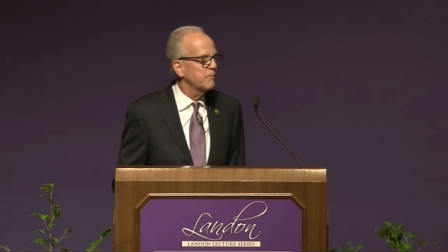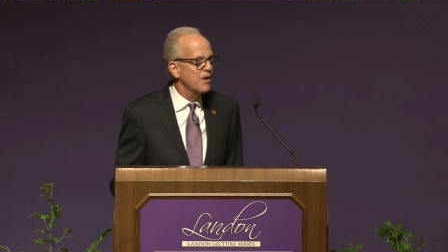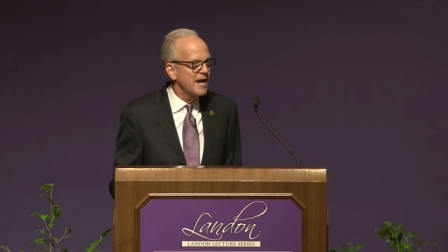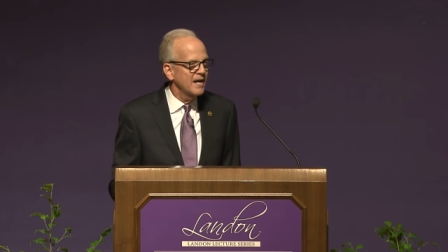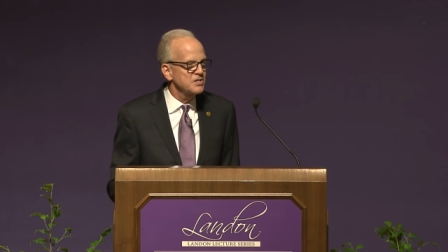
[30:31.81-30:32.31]

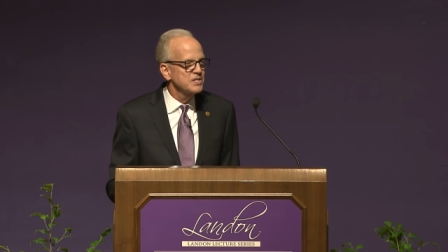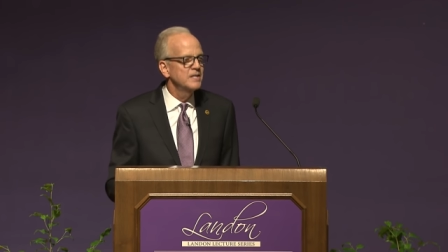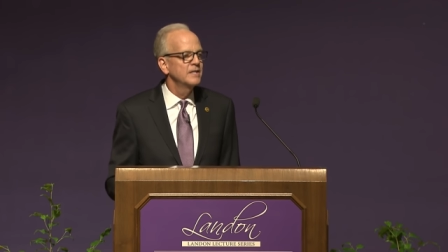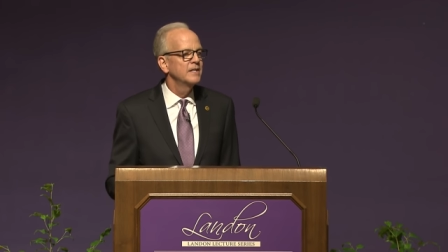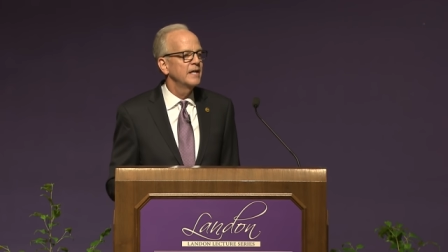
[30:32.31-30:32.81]
products
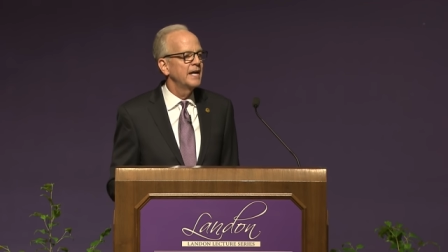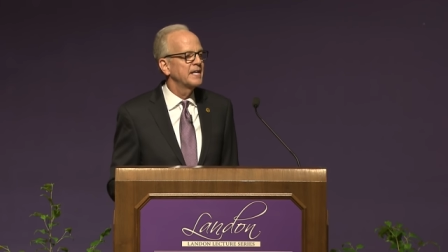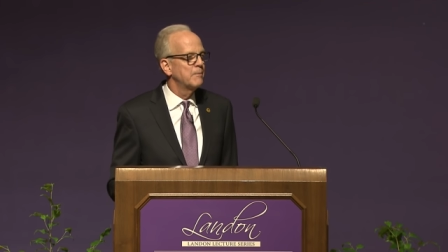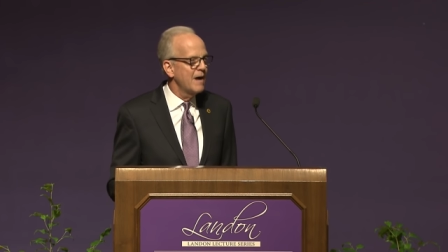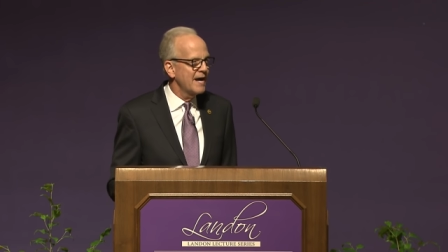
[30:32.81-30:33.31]
and
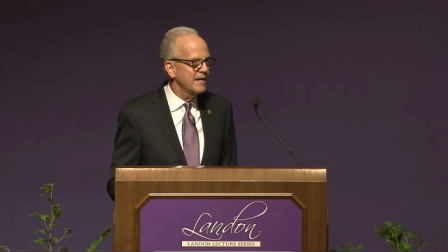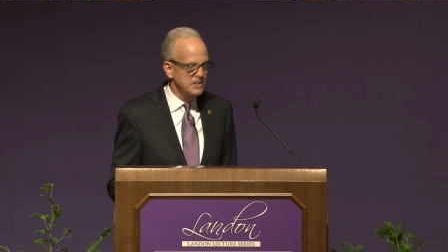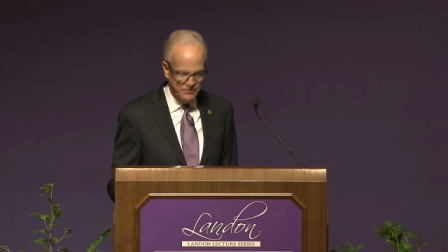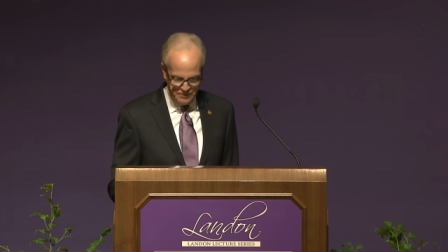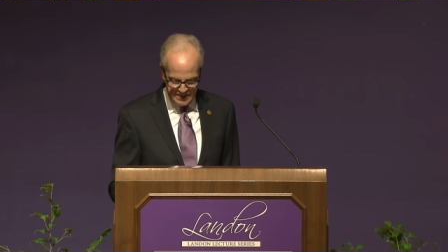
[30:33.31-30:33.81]

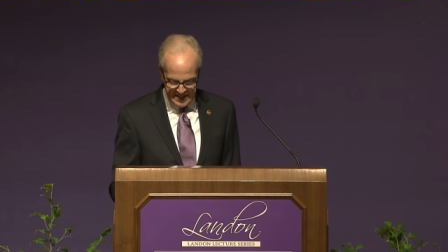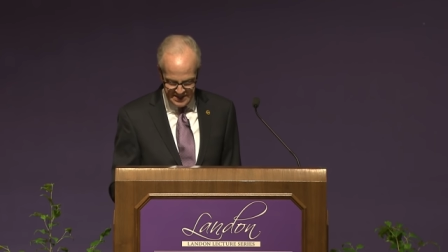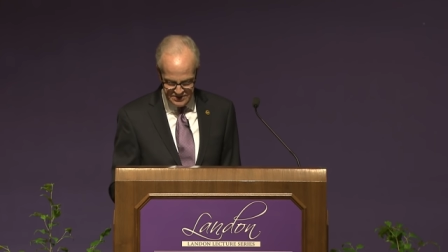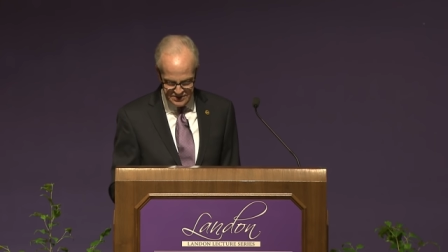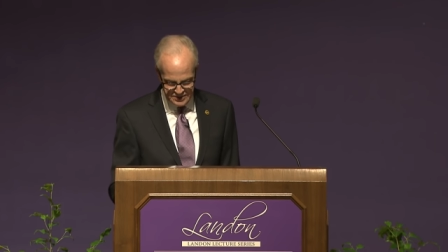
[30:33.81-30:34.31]
commodities from
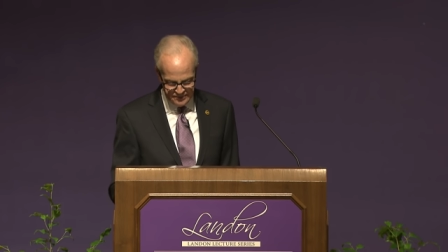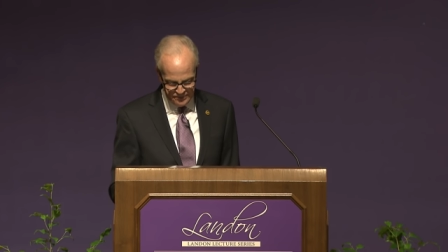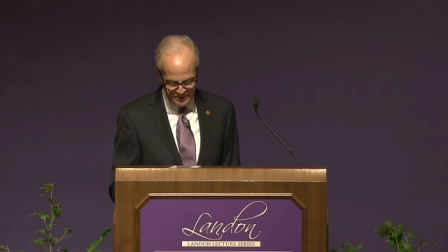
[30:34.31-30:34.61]
Kansas.